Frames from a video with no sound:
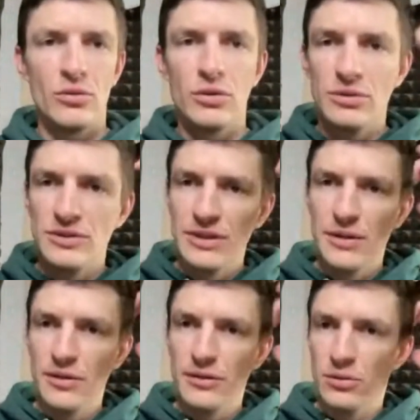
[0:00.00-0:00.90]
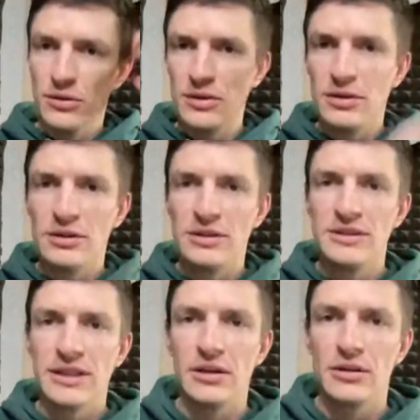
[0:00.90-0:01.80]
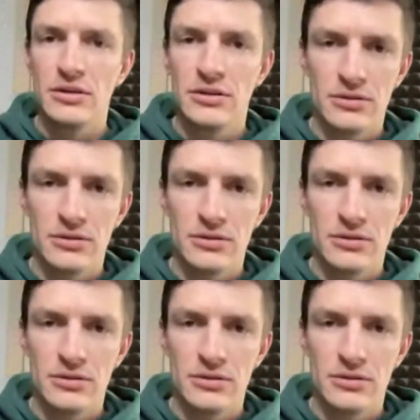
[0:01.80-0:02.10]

we will see this in a second.